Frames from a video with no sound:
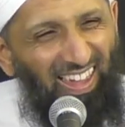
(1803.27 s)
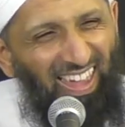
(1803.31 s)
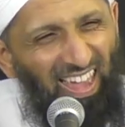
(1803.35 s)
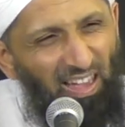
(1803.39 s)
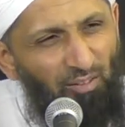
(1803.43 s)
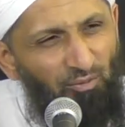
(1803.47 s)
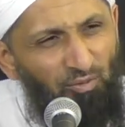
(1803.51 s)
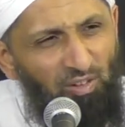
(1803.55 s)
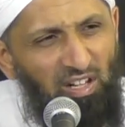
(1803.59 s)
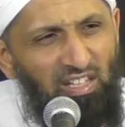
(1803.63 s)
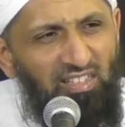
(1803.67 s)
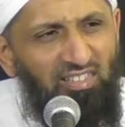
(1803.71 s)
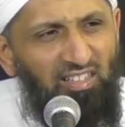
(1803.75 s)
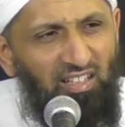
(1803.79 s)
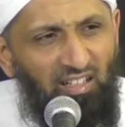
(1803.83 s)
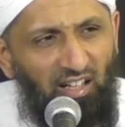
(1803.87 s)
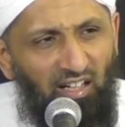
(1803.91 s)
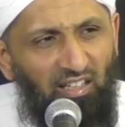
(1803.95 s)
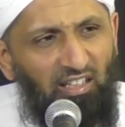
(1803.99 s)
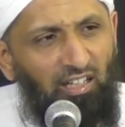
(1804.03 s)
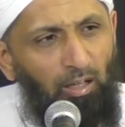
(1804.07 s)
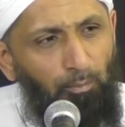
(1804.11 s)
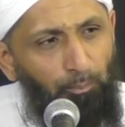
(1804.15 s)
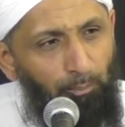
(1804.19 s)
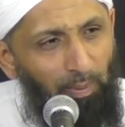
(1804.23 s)
Every
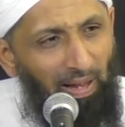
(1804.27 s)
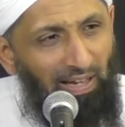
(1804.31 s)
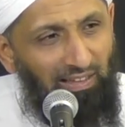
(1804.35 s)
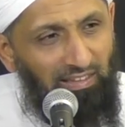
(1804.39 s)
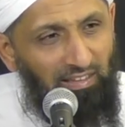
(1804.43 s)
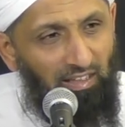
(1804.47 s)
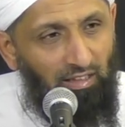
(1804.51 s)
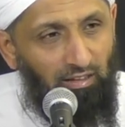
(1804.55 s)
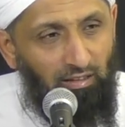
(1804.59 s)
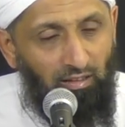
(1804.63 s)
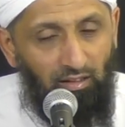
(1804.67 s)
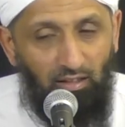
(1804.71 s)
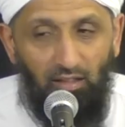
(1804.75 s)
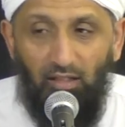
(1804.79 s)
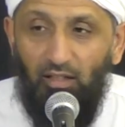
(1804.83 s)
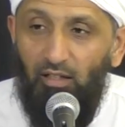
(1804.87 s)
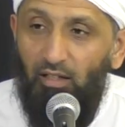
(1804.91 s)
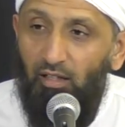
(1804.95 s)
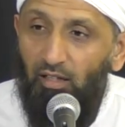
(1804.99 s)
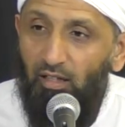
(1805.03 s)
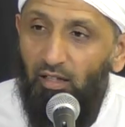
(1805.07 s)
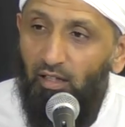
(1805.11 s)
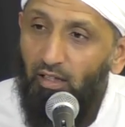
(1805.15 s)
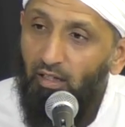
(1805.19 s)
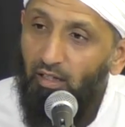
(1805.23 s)
single companion,
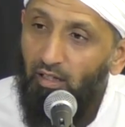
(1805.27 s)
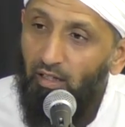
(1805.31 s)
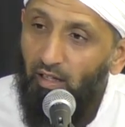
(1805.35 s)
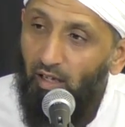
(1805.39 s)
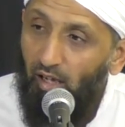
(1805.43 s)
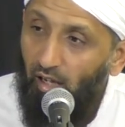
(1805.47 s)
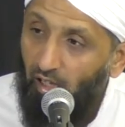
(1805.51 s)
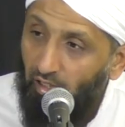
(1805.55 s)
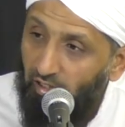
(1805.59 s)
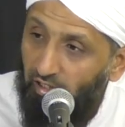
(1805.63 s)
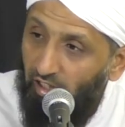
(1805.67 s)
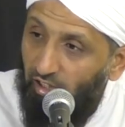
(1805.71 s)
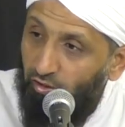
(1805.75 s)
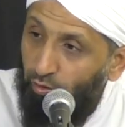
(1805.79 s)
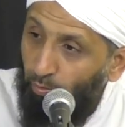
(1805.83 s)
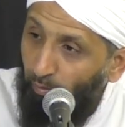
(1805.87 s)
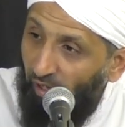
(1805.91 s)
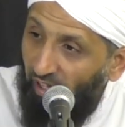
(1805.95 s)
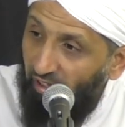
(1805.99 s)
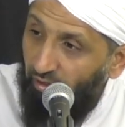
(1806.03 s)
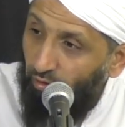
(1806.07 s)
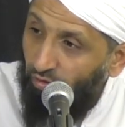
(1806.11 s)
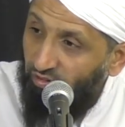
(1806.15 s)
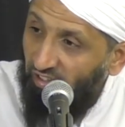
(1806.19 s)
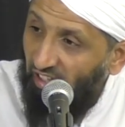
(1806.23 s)
Allah
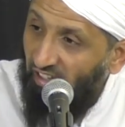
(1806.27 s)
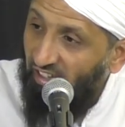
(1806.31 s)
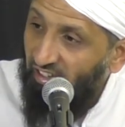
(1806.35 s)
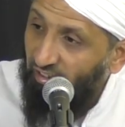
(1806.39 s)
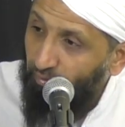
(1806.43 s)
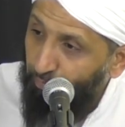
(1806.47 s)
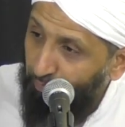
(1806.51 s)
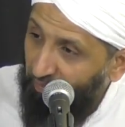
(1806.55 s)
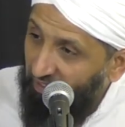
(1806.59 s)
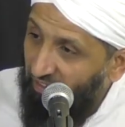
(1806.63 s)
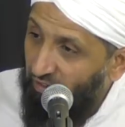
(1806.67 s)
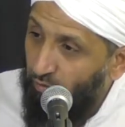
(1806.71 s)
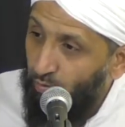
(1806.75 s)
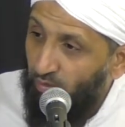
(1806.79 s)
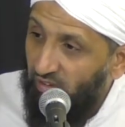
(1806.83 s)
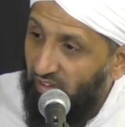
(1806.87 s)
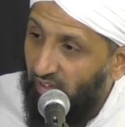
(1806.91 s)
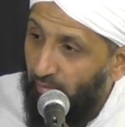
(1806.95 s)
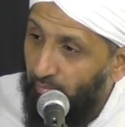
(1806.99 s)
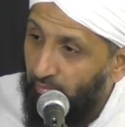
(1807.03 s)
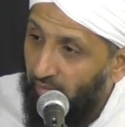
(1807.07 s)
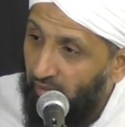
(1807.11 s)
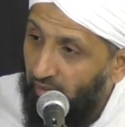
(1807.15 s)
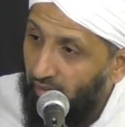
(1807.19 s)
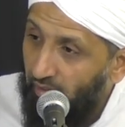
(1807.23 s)
subhanahu wa ta'ala is pleased with
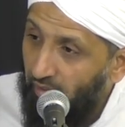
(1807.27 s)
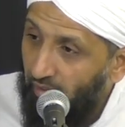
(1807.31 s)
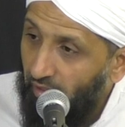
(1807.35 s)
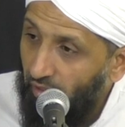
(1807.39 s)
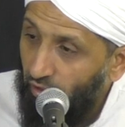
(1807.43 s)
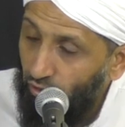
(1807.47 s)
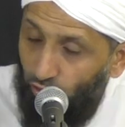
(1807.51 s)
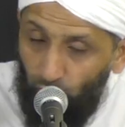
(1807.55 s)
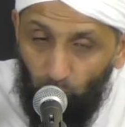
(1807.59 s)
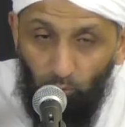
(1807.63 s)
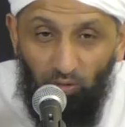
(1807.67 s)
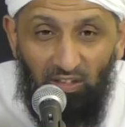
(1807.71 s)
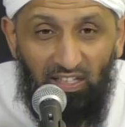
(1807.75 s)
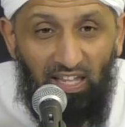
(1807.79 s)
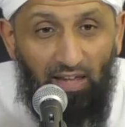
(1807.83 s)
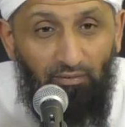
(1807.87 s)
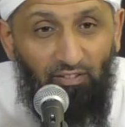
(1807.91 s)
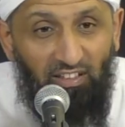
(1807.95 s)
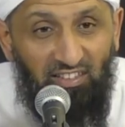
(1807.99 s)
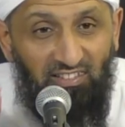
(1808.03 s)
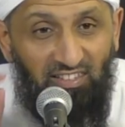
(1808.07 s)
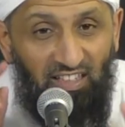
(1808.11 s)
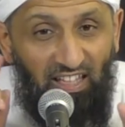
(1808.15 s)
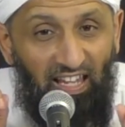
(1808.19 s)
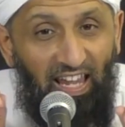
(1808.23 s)
them. So we
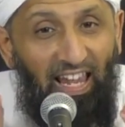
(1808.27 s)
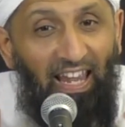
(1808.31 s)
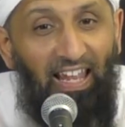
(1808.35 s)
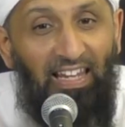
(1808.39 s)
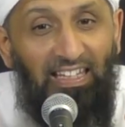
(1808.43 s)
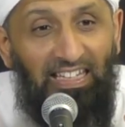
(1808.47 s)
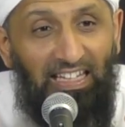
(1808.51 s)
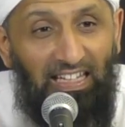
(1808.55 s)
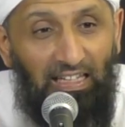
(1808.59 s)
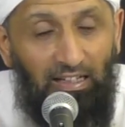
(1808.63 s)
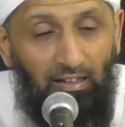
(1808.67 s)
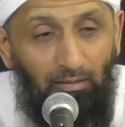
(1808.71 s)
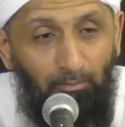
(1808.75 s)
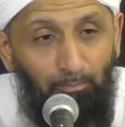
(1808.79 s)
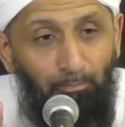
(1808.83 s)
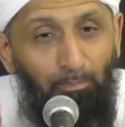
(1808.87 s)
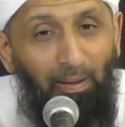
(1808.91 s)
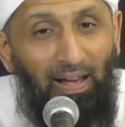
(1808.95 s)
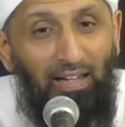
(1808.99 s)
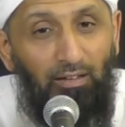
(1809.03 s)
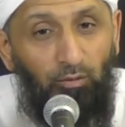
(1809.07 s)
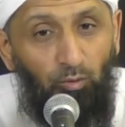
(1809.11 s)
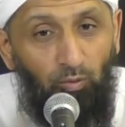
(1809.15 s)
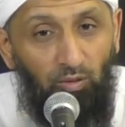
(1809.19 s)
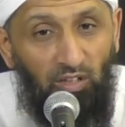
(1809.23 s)
never say any
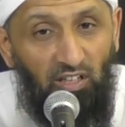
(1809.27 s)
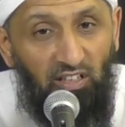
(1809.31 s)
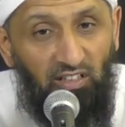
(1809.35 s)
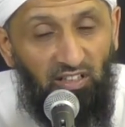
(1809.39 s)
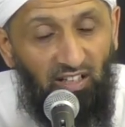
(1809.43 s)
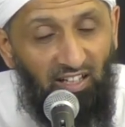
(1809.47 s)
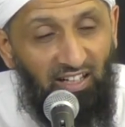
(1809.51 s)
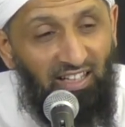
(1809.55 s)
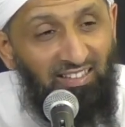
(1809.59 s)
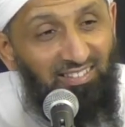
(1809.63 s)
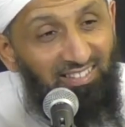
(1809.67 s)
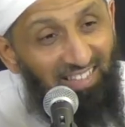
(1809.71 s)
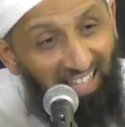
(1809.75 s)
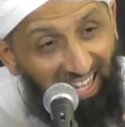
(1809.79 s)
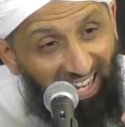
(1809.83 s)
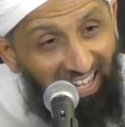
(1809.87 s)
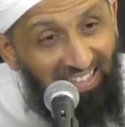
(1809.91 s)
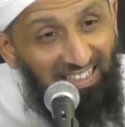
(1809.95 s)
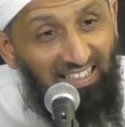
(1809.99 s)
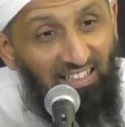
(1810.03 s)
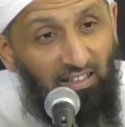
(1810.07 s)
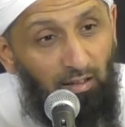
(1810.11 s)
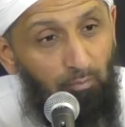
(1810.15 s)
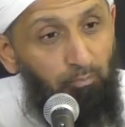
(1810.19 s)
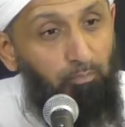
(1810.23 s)
bad word against
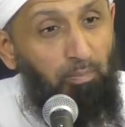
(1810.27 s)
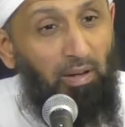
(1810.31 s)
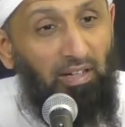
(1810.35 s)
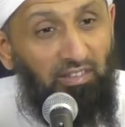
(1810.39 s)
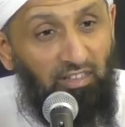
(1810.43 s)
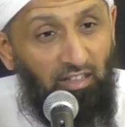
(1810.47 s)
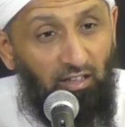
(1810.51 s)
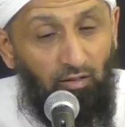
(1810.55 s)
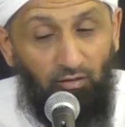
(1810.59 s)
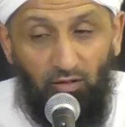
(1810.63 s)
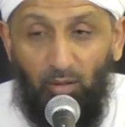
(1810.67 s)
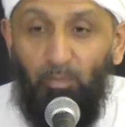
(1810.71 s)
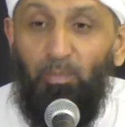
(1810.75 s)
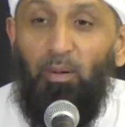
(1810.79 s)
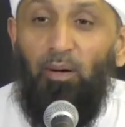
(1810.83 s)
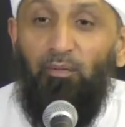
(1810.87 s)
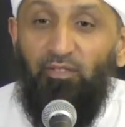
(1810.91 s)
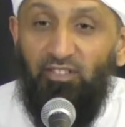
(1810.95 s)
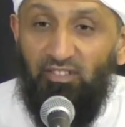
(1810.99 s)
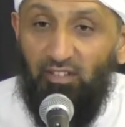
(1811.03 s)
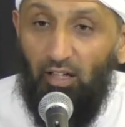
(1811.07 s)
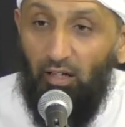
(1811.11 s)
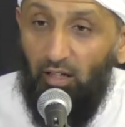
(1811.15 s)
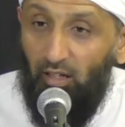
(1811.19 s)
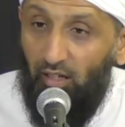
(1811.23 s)
any companion of the
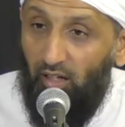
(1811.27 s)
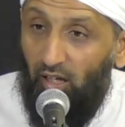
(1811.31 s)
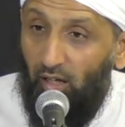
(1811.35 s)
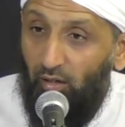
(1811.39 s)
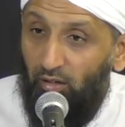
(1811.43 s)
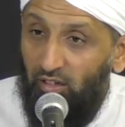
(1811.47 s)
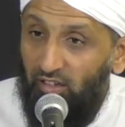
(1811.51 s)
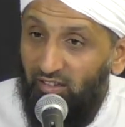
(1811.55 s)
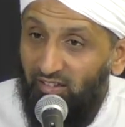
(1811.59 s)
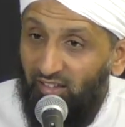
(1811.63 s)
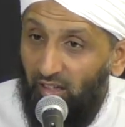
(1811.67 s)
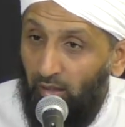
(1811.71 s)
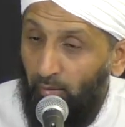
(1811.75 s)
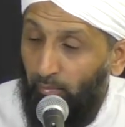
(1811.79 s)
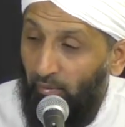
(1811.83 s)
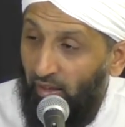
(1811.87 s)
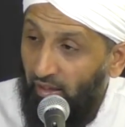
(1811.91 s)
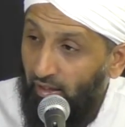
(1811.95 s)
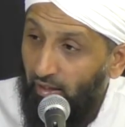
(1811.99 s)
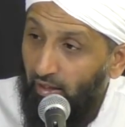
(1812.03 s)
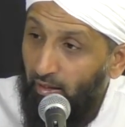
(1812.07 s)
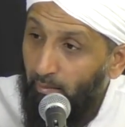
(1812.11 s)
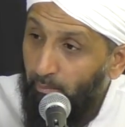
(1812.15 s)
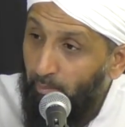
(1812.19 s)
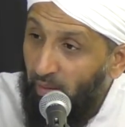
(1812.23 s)
Prophet sallallahu alaihi wasallam.
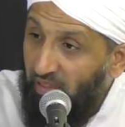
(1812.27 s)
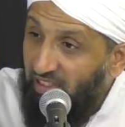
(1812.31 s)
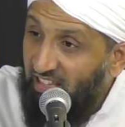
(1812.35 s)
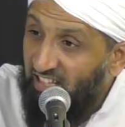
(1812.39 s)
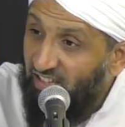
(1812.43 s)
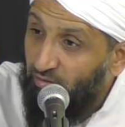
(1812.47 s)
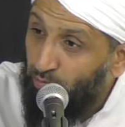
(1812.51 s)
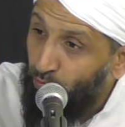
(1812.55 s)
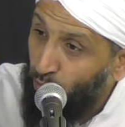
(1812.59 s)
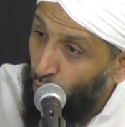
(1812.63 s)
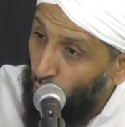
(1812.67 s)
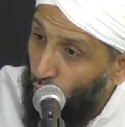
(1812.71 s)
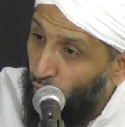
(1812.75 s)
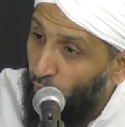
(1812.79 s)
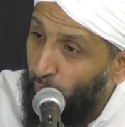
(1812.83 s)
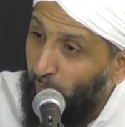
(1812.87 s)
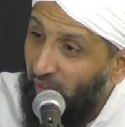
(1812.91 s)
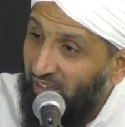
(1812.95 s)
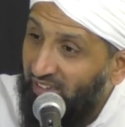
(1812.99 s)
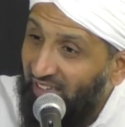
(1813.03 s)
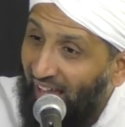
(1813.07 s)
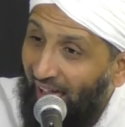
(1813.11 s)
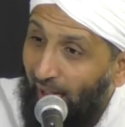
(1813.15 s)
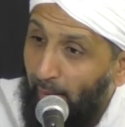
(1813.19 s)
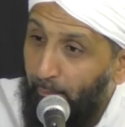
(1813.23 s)
But this
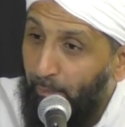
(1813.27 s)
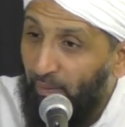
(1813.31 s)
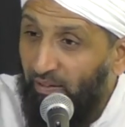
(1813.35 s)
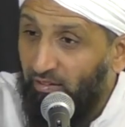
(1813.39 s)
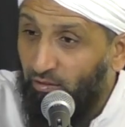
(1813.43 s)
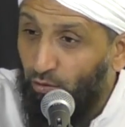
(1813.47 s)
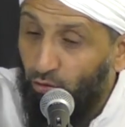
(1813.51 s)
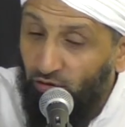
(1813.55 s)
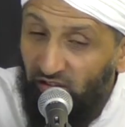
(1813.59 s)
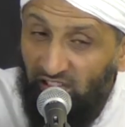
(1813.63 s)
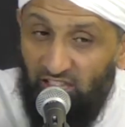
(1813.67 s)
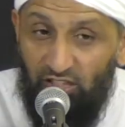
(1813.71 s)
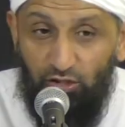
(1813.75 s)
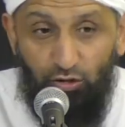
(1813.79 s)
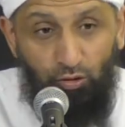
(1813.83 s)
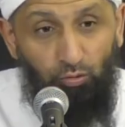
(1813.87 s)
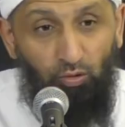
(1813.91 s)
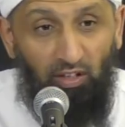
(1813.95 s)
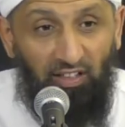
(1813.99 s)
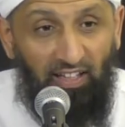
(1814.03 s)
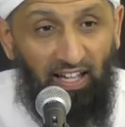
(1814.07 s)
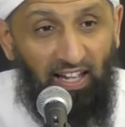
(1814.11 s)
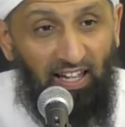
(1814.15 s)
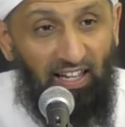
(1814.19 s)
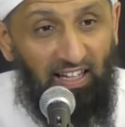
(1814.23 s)
movement happened to teach you
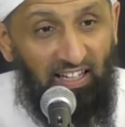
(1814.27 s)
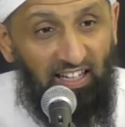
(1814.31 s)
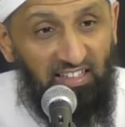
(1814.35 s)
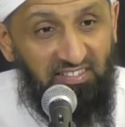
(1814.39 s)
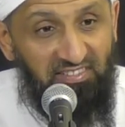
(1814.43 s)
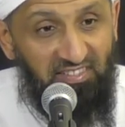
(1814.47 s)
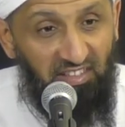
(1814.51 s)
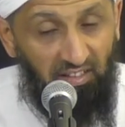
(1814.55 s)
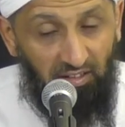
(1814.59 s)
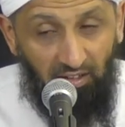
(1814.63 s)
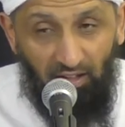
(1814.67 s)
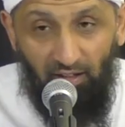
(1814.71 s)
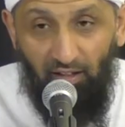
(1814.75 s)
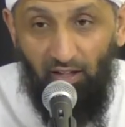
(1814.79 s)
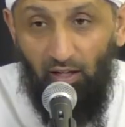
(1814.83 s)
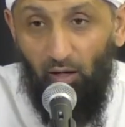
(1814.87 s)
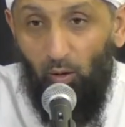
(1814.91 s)
and I a lesson.